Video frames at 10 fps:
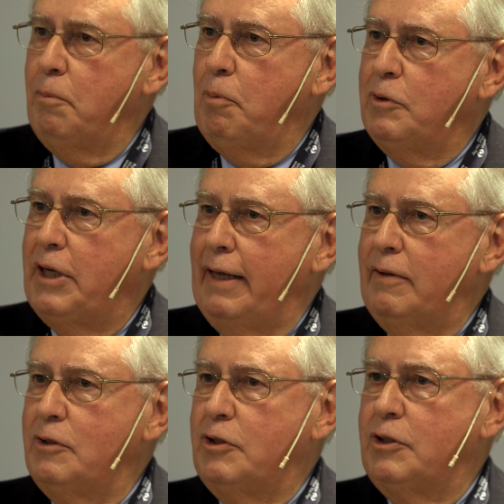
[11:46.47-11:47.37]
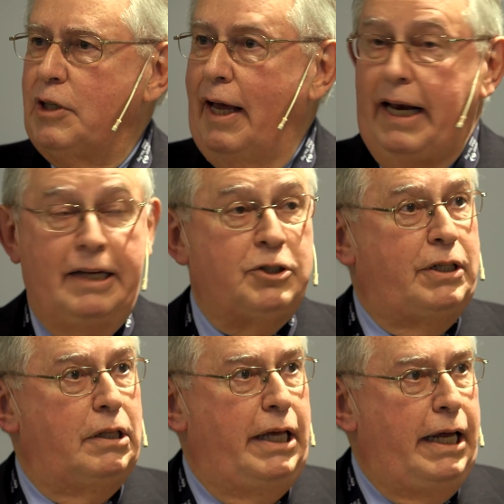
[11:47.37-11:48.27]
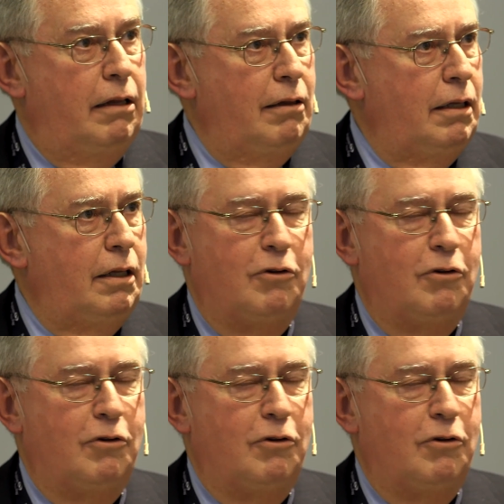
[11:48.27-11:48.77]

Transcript: to protect the society. Is it legal?